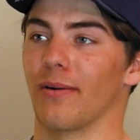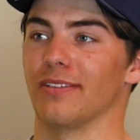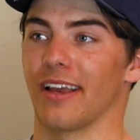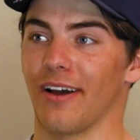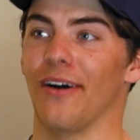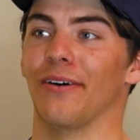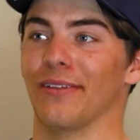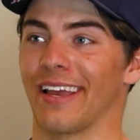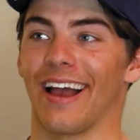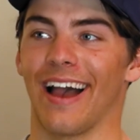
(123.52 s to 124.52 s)
where I was like, oh,
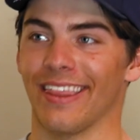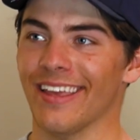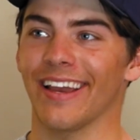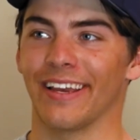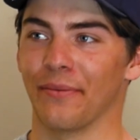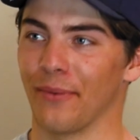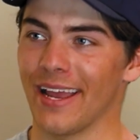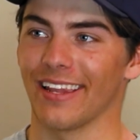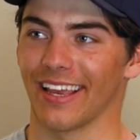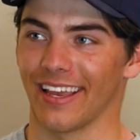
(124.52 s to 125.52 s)
like I think I could
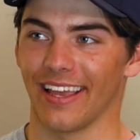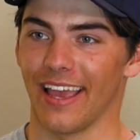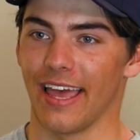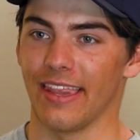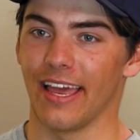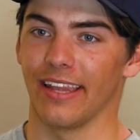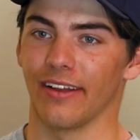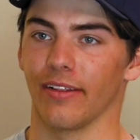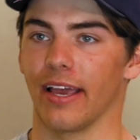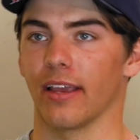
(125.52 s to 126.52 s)
win. And then
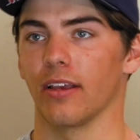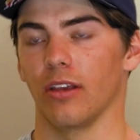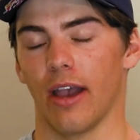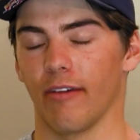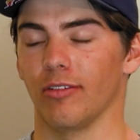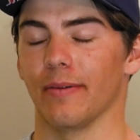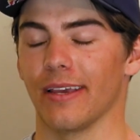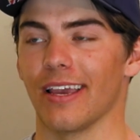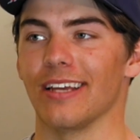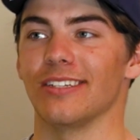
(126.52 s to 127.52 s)
they're like, you have to
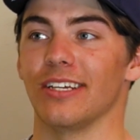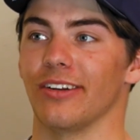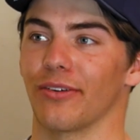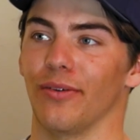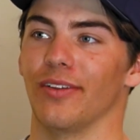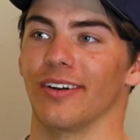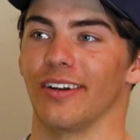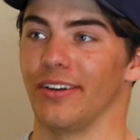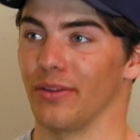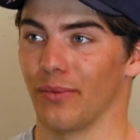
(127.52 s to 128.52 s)
be 18 or older to
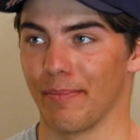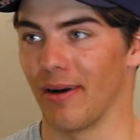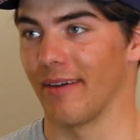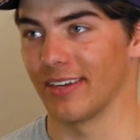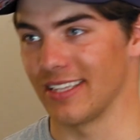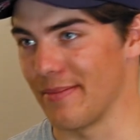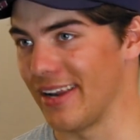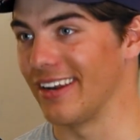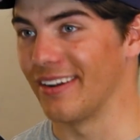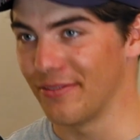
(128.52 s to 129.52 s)
do the whip off, because they
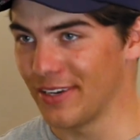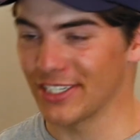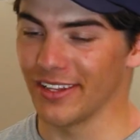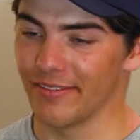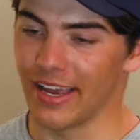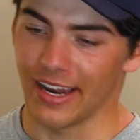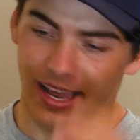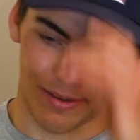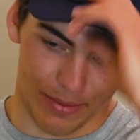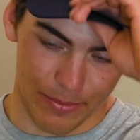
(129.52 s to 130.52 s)
made an official event,
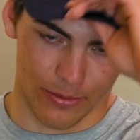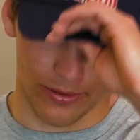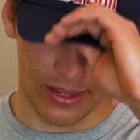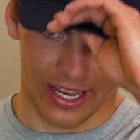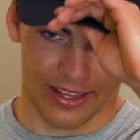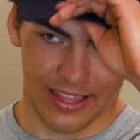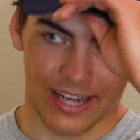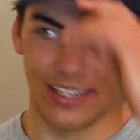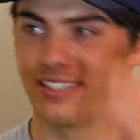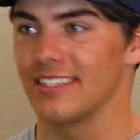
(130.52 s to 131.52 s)
and people were like,
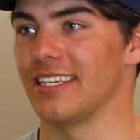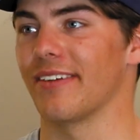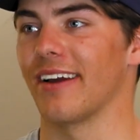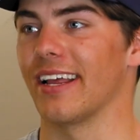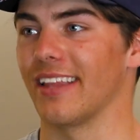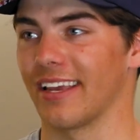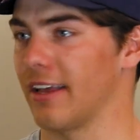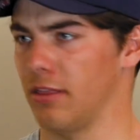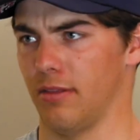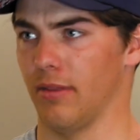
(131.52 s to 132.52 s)
that doesn't sit right. Like
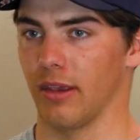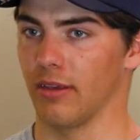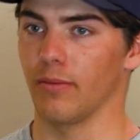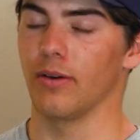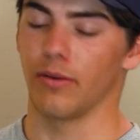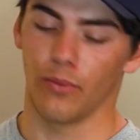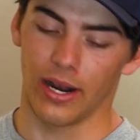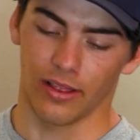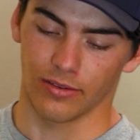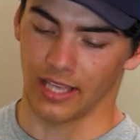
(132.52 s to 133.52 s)
you could
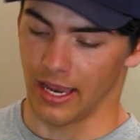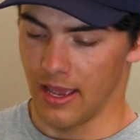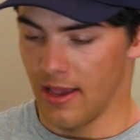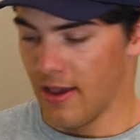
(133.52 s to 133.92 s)
win. And there's like